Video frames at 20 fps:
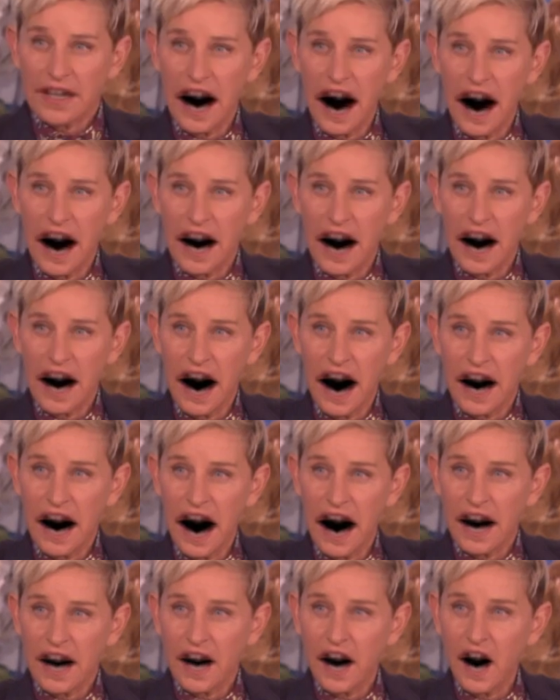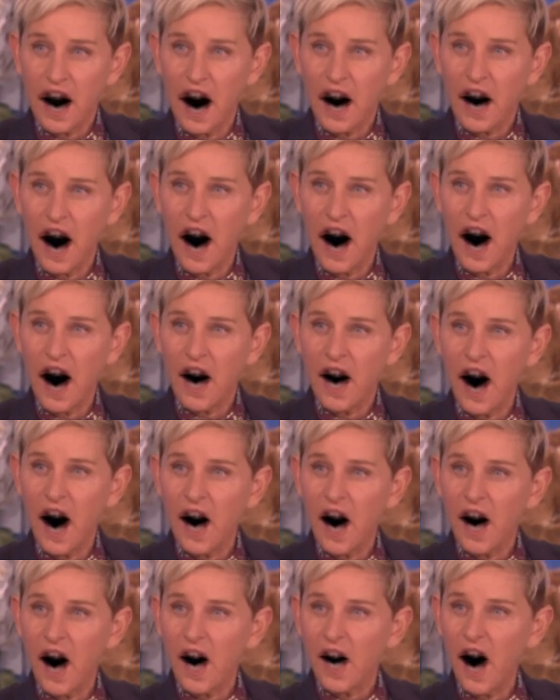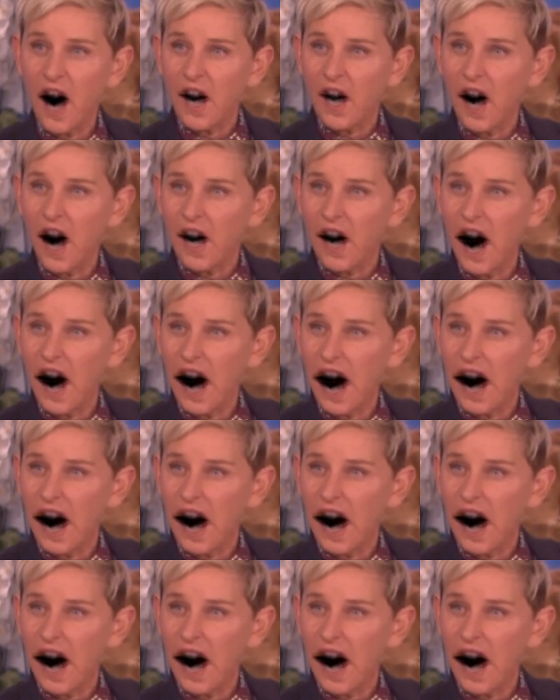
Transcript: We also make original series that you can only see on